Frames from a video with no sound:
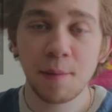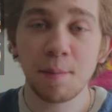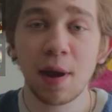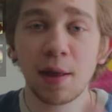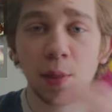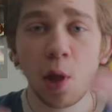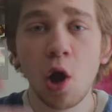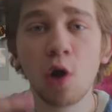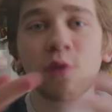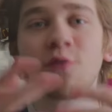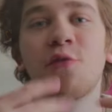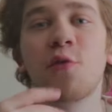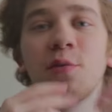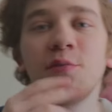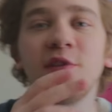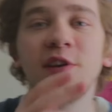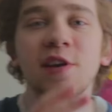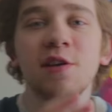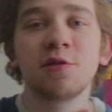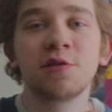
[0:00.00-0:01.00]
And my long
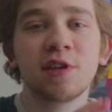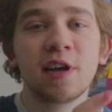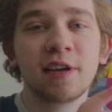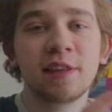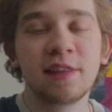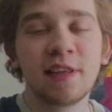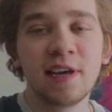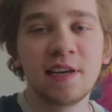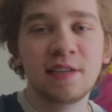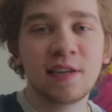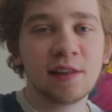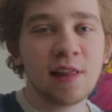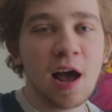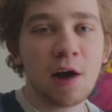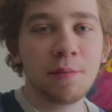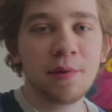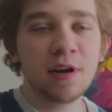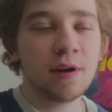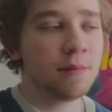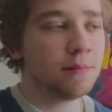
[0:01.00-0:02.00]
form videos like this
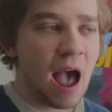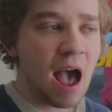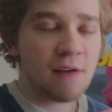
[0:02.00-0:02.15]
allow me to